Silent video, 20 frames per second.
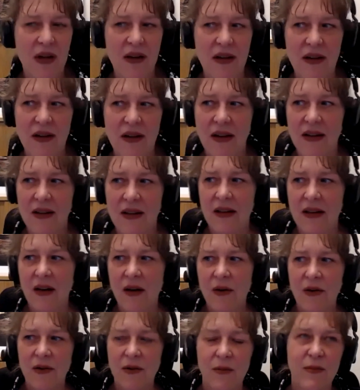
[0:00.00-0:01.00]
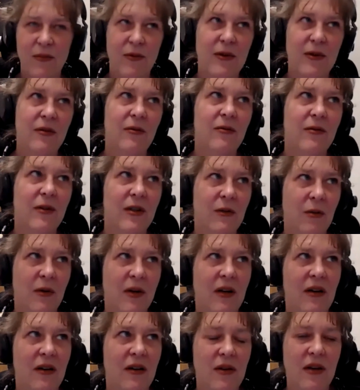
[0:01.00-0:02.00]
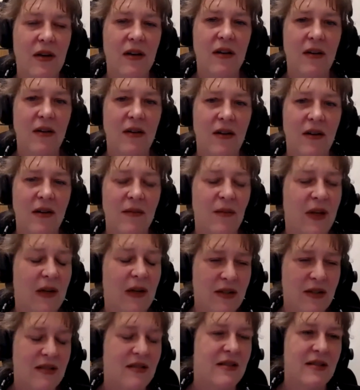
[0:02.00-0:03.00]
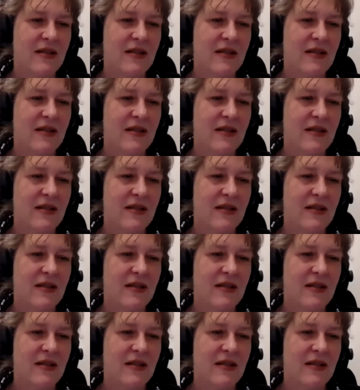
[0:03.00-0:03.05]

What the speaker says: in our group, what we are looking at, because